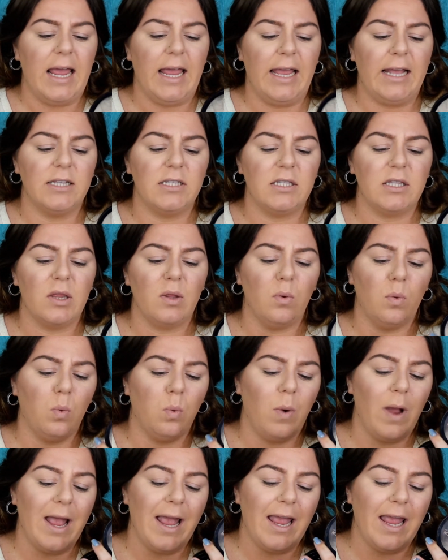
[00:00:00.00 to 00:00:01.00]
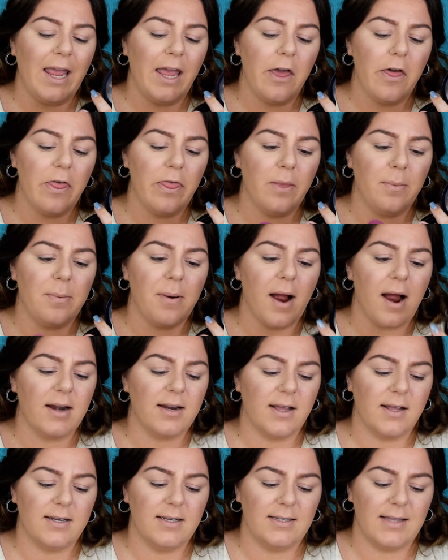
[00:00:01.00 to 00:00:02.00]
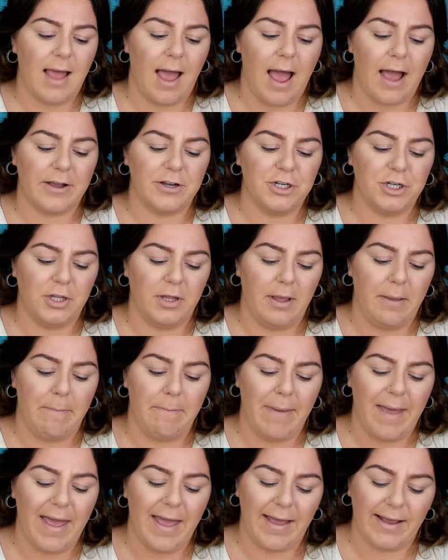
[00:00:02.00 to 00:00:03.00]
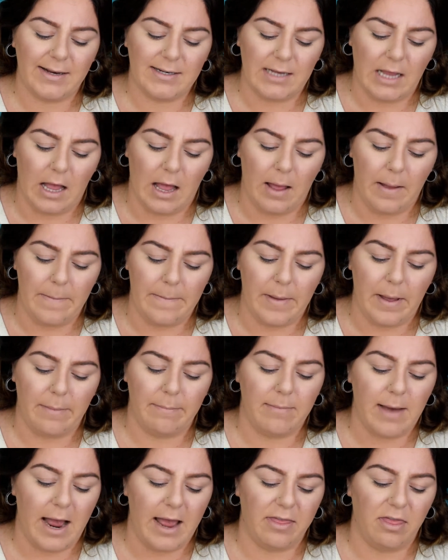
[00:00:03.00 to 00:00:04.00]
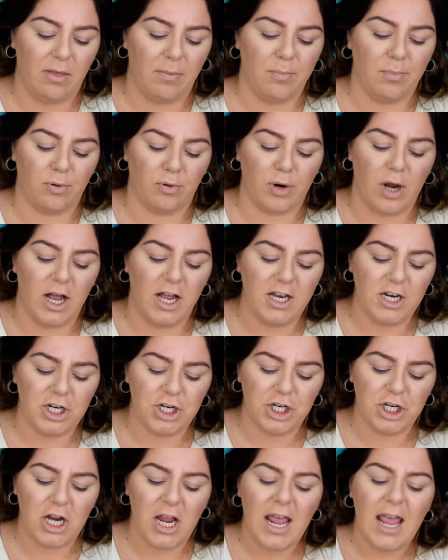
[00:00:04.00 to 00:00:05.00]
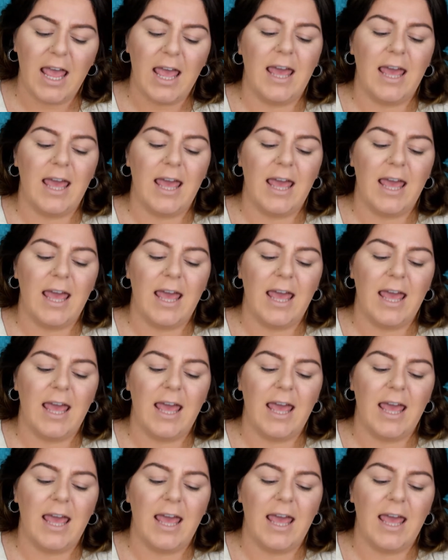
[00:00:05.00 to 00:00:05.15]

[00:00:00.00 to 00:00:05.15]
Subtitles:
It's the way the product is actually picked up by the brush.